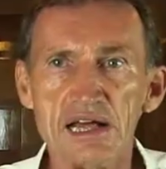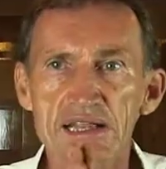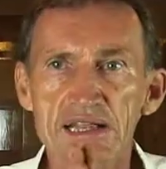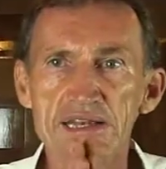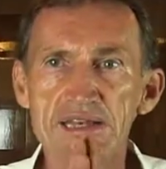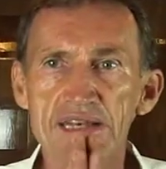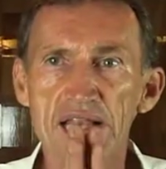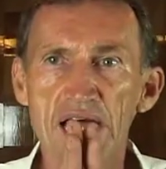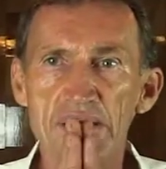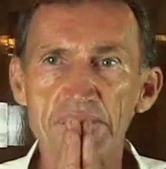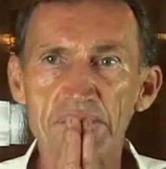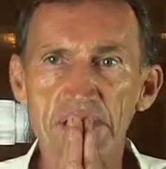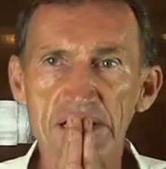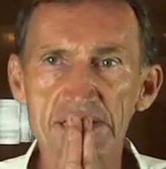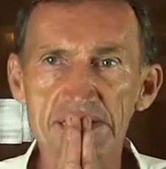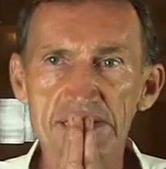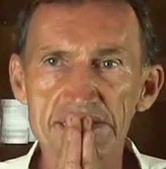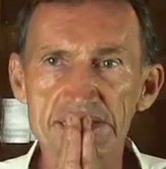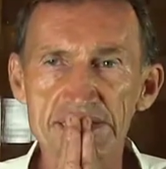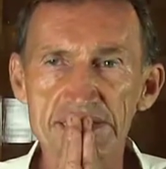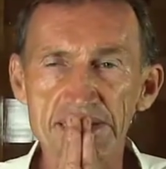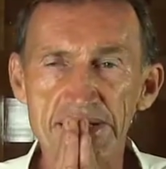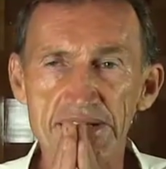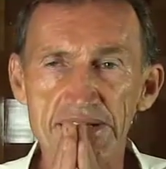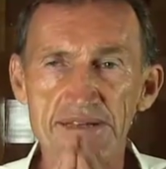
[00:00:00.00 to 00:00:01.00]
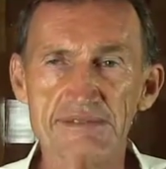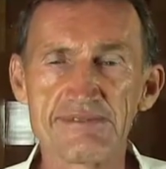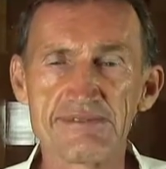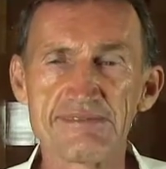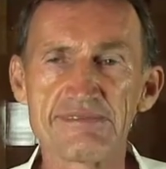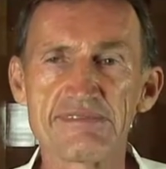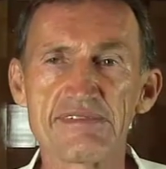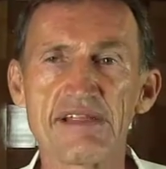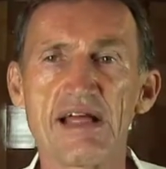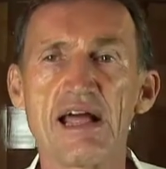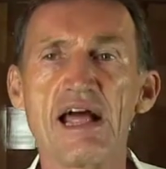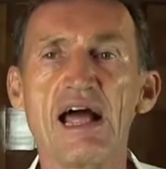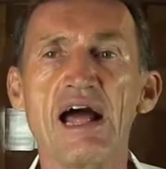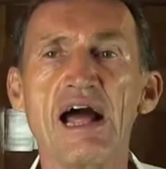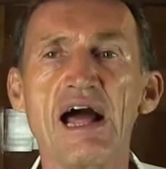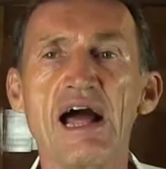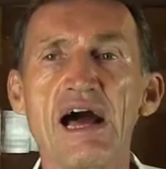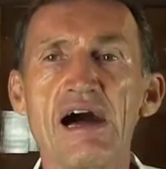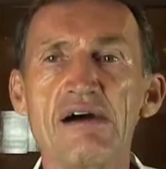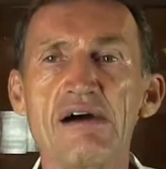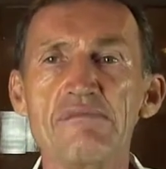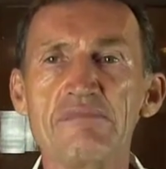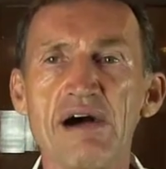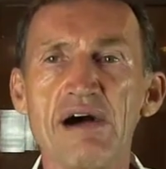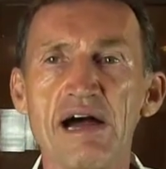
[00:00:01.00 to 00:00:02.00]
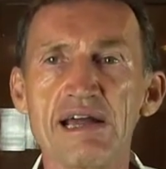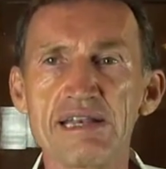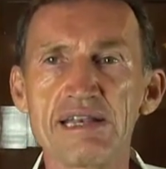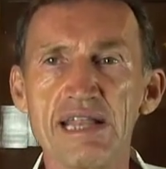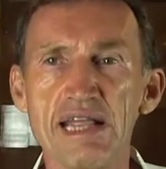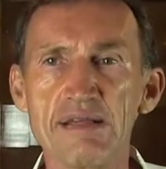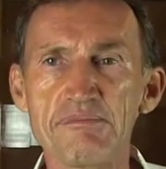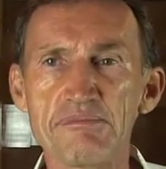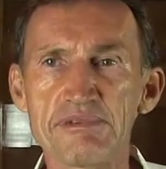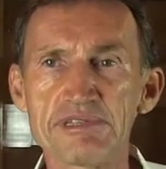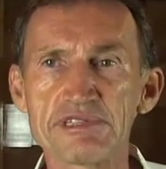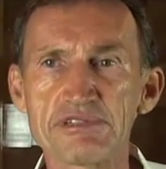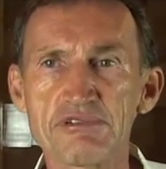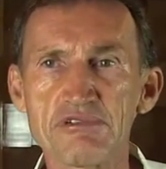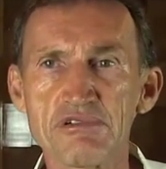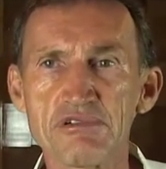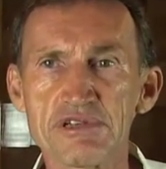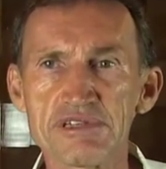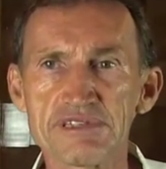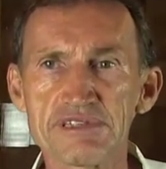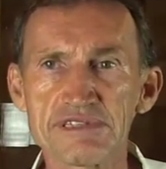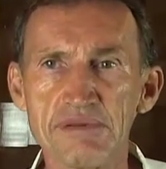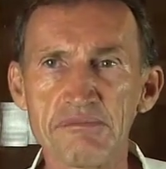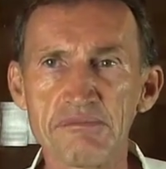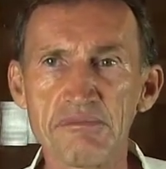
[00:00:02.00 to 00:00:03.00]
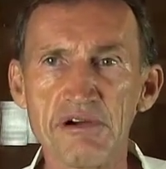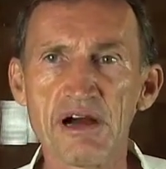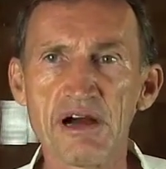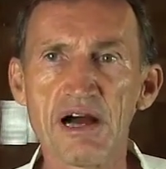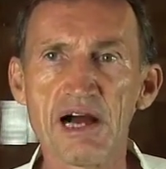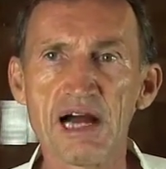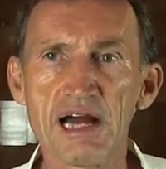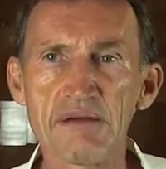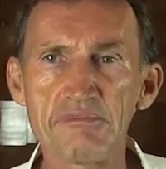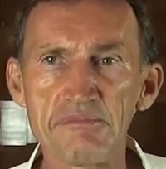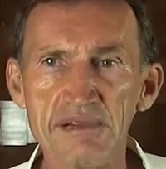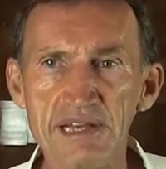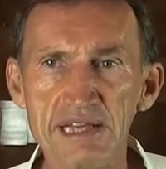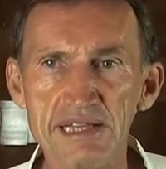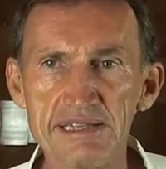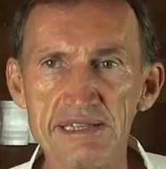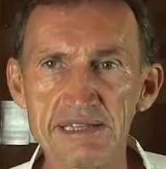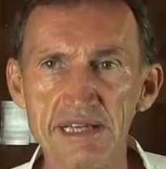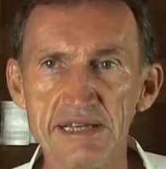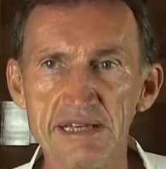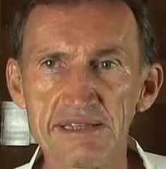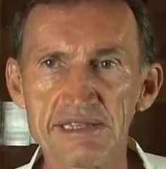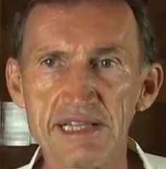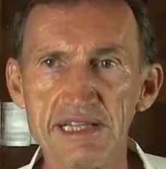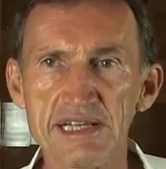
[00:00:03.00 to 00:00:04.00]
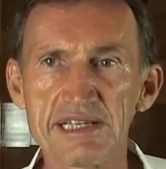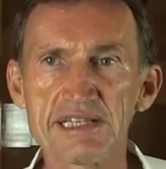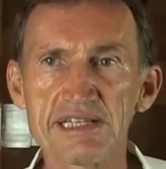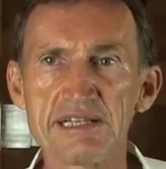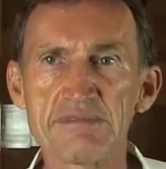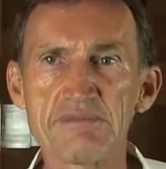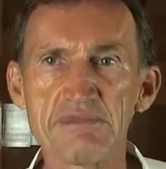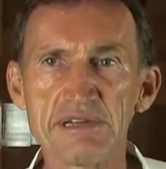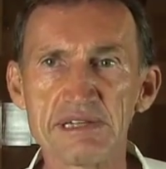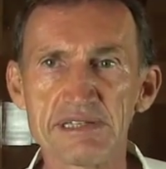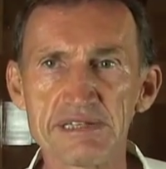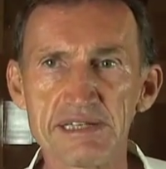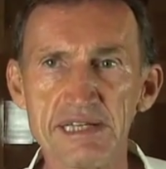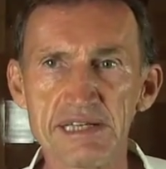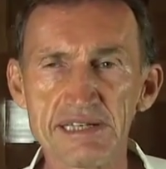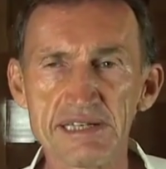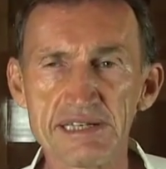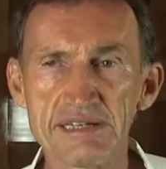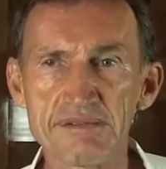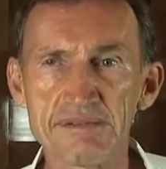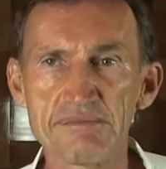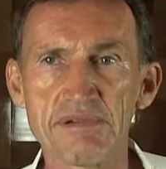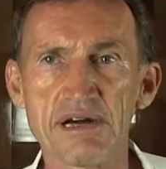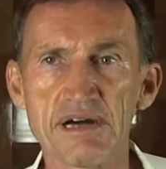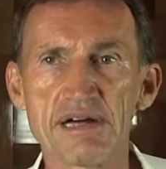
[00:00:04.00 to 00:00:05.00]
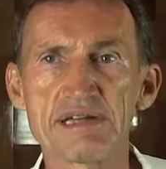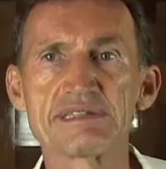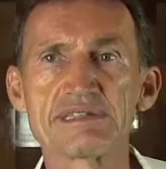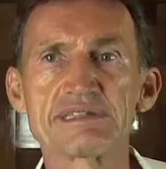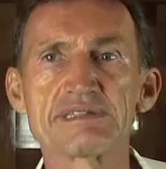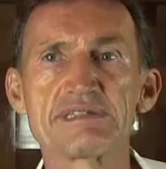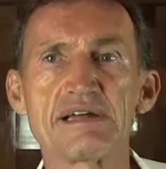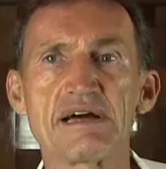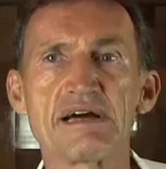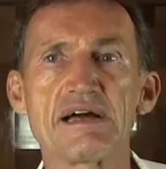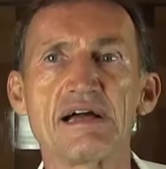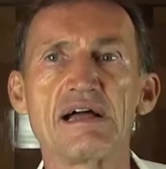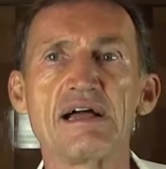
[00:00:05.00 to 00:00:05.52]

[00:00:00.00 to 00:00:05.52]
Namaste. My name is Rui Simra. I'm International Meditation Master.